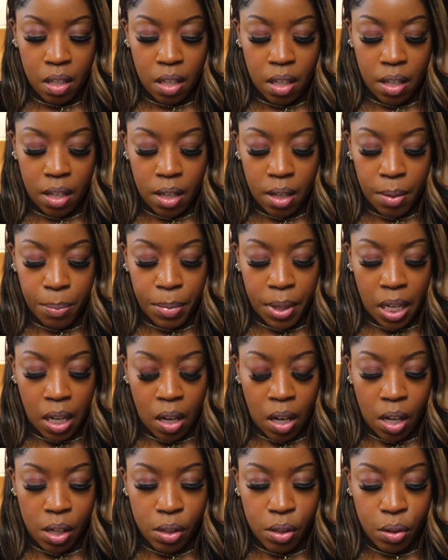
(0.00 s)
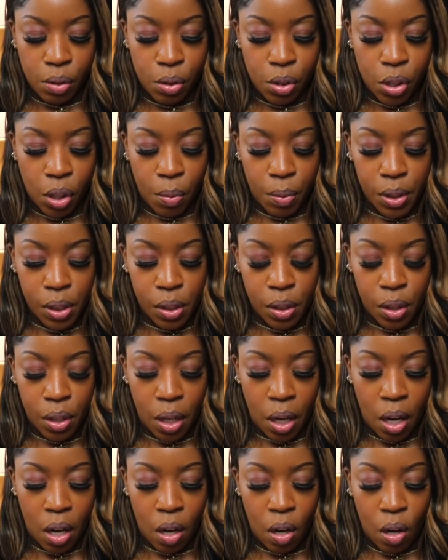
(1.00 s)
but I'll also show it to
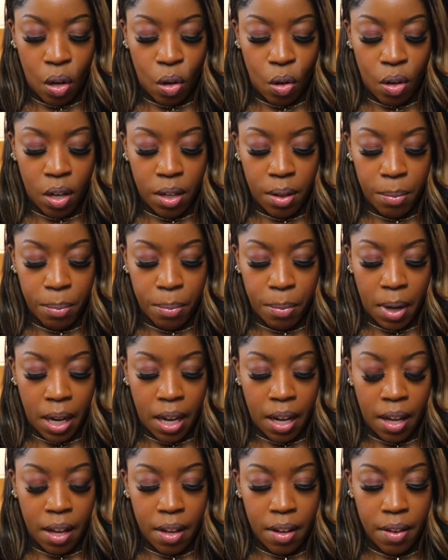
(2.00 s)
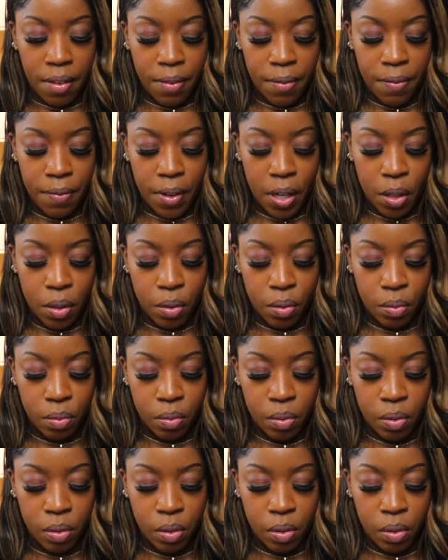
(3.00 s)
y'all on my phone.